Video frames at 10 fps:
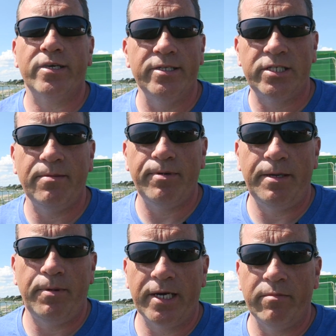I can
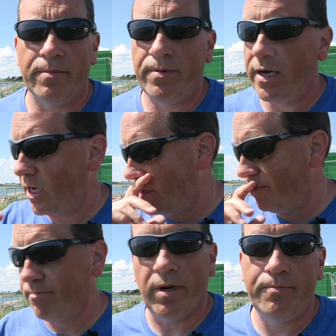simply plug in
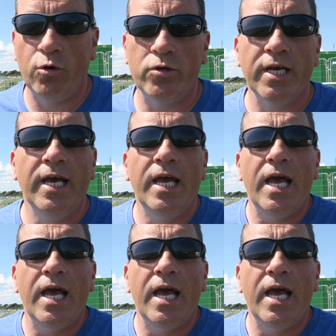my board.